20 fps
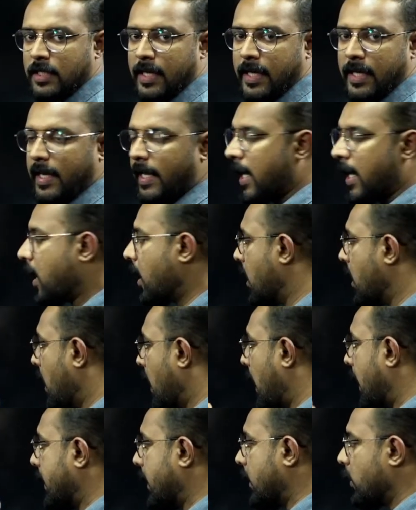area,
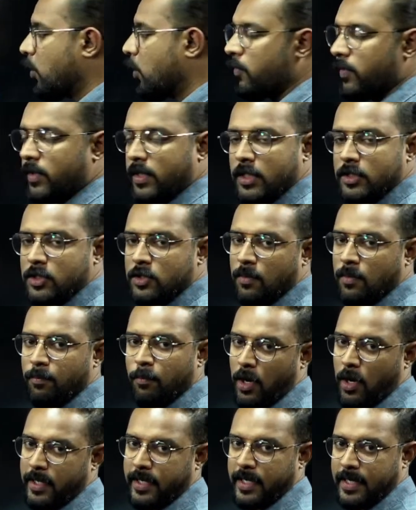I can go with this
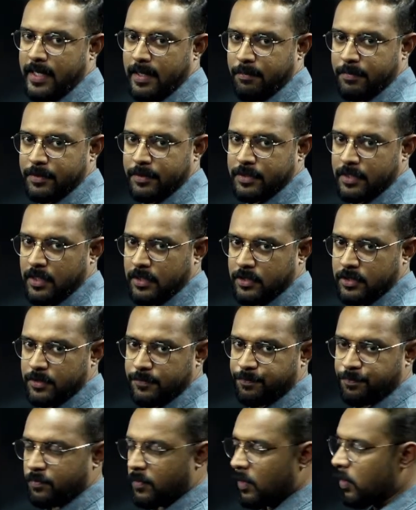polygon representation.
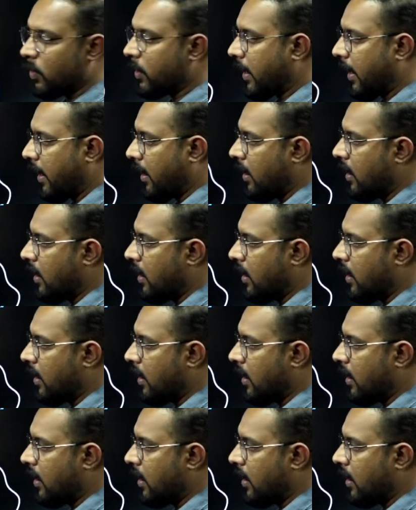Okay.